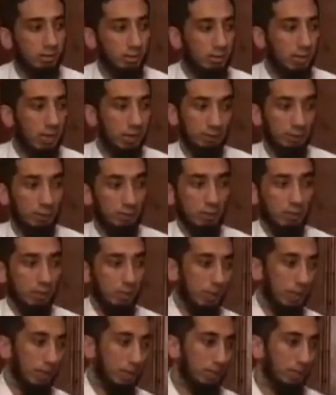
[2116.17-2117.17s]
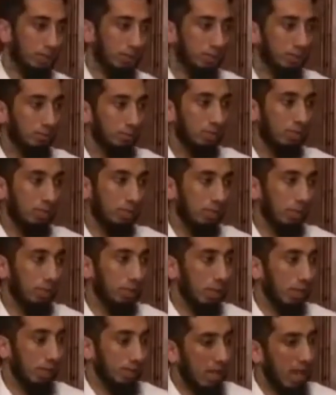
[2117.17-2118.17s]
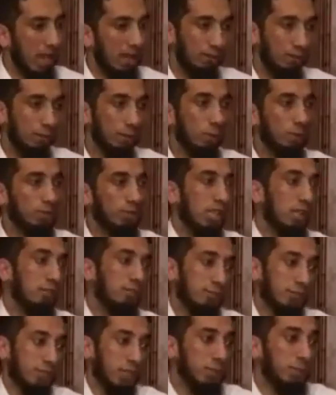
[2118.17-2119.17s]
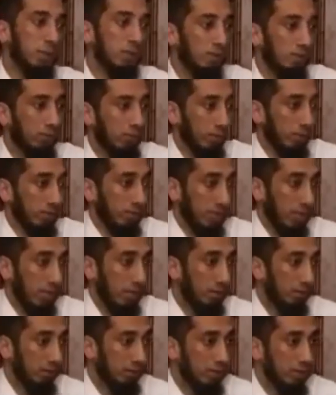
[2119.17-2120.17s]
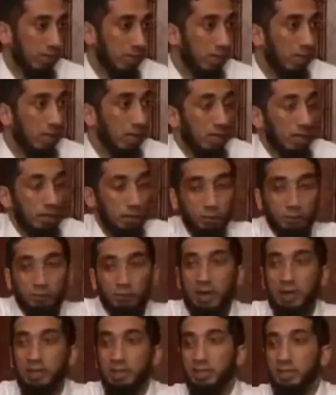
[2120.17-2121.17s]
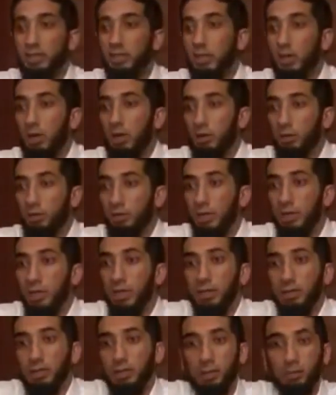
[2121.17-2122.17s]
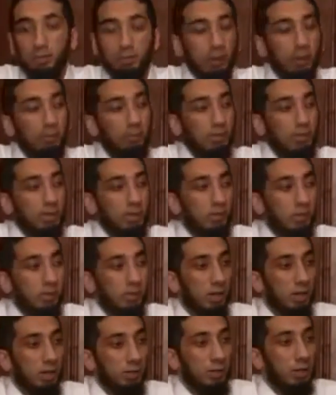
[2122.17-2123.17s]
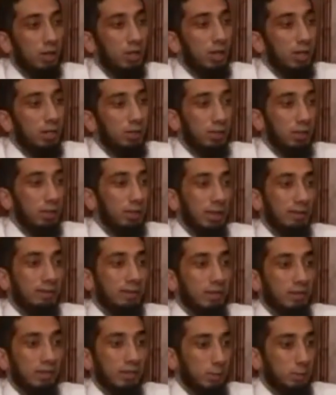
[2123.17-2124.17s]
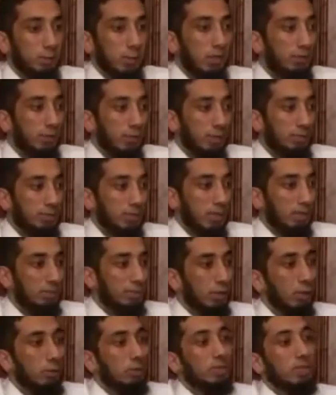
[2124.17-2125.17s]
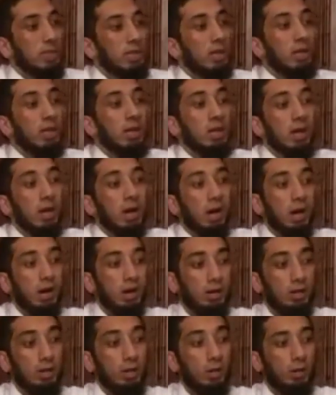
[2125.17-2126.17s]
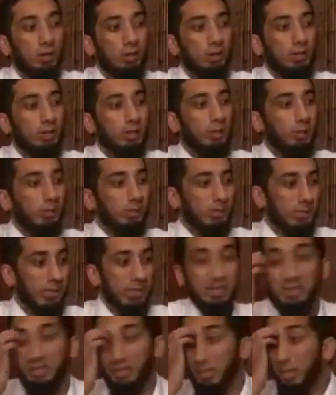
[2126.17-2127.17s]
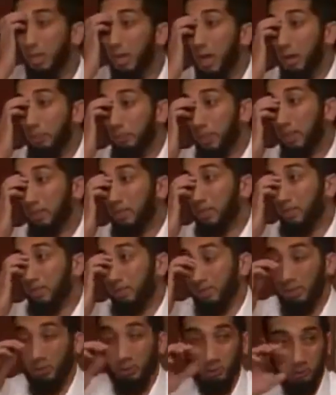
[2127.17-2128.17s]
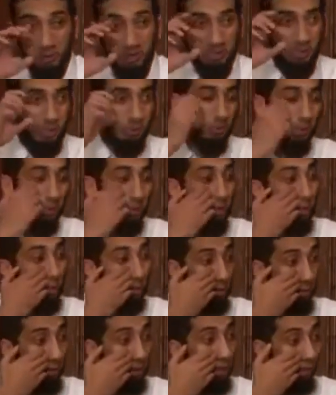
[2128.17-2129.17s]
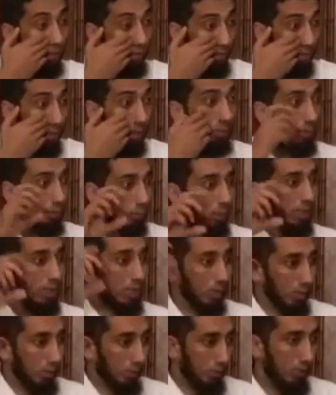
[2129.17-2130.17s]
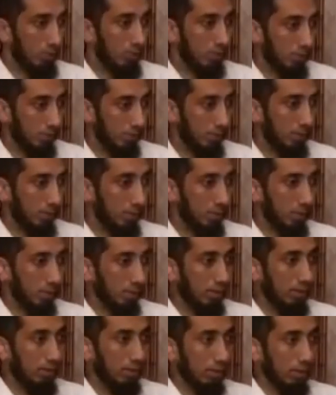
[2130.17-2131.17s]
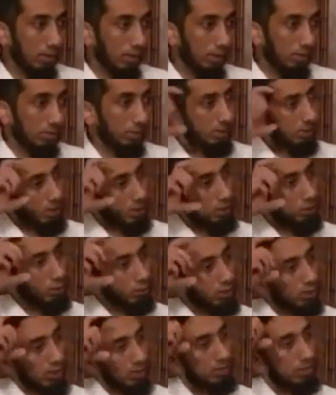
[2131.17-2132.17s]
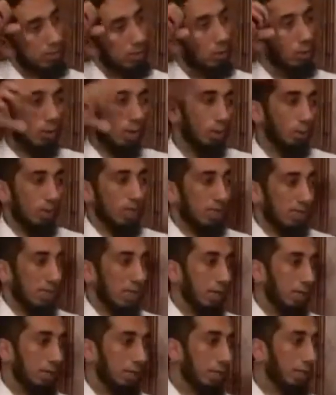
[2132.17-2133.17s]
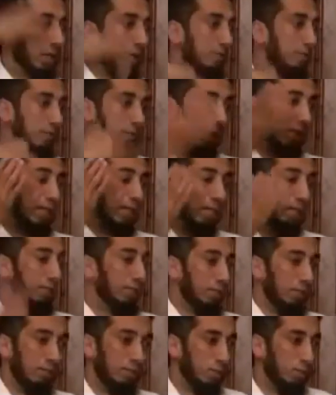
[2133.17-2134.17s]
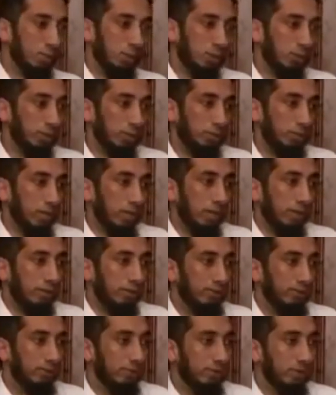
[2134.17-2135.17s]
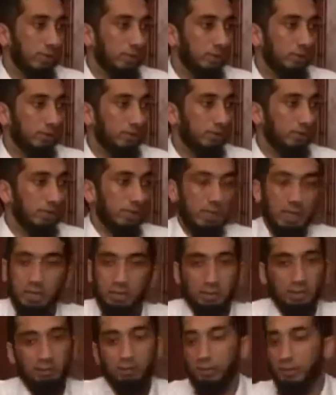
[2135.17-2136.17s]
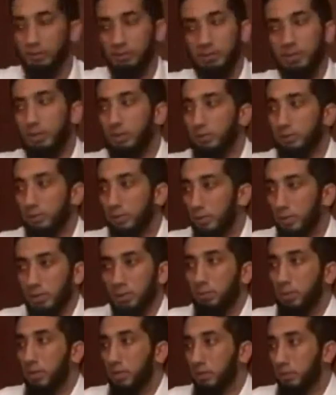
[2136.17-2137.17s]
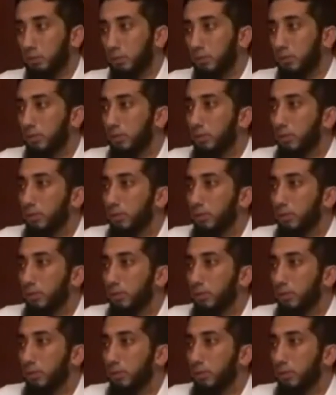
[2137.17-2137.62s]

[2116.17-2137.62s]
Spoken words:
They have no respect, really. And they have low self-esteem even for themselves. You'll find in a cult that members of a cult, they'll never speak for themselves. They always say, our cult leader said. I'm not going to replace the word cult leader with what they use, but they'll use somebody who always said. They can never even speak on their behalf. They can't think for themselves. It's impossible.